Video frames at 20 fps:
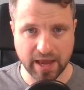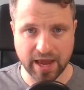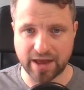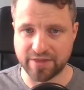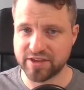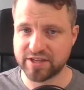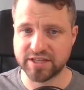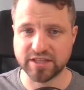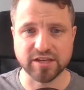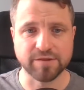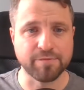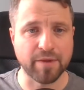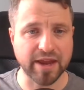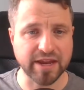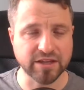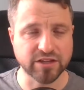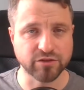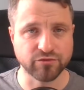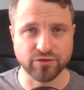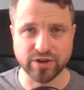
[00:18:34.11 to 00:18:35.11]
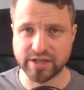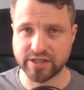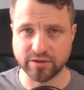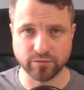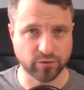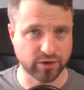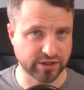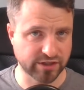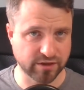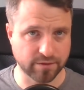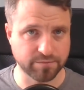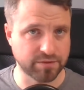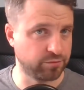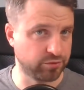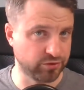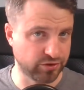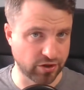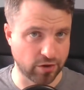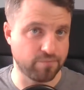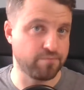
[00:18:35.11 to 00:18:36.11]
And this is a major reason why some
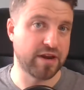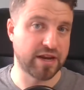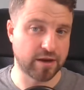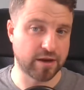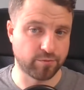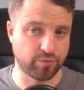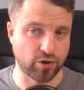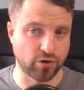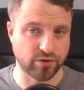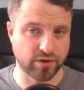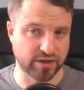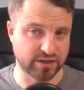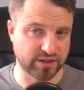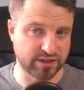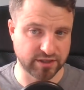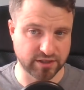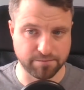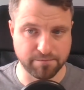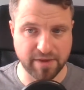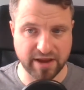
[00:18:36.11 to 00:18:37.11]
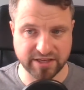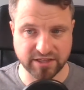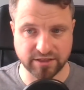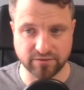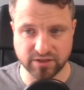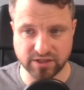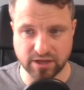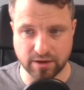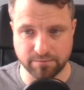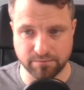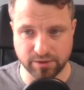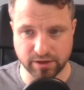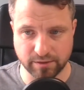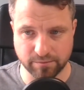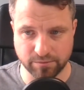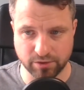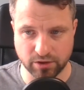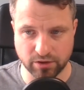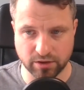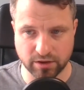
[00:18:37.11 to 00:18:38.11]
people don't make progress. It's a massive stumbling
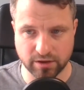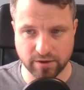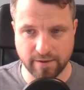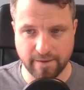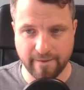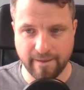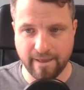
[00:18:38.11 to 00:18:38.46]
block.